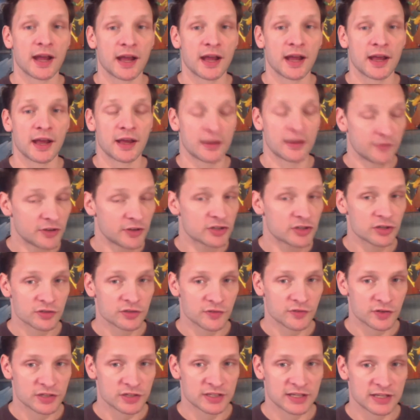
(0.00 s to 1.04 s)
Avengers
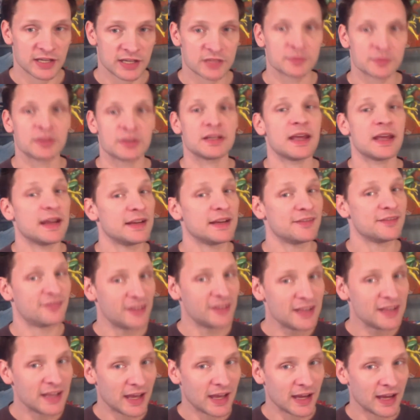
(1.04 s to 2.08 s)
vs. X-Men
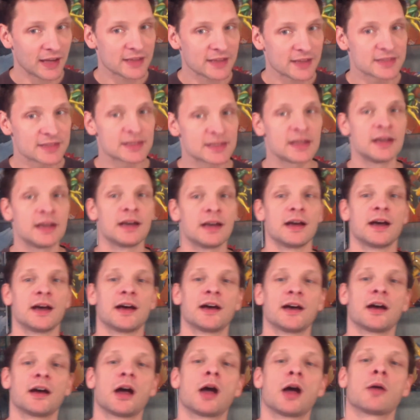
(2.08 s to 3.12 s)
AVX.
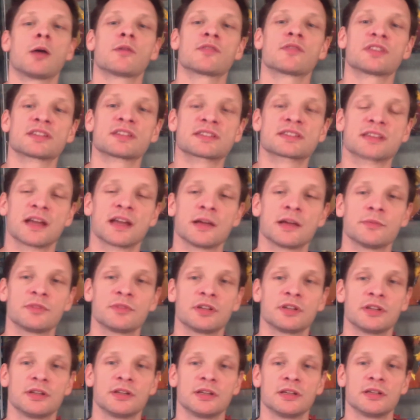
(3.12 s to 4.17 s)
However, this time
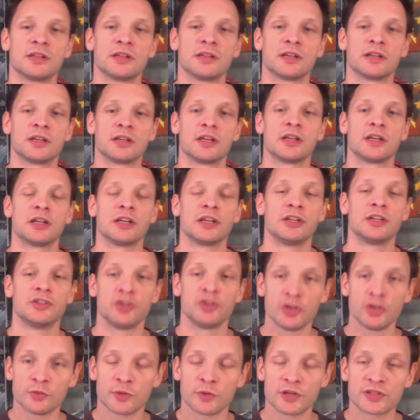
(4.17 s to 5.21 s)
the
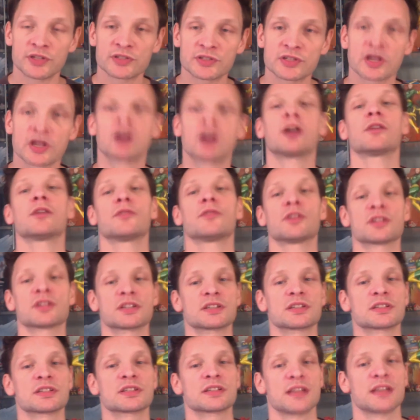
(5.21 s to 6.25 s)
Inhumans are
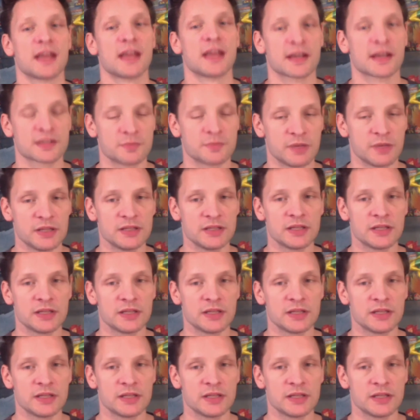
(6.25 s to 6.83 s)
versus the X-Men.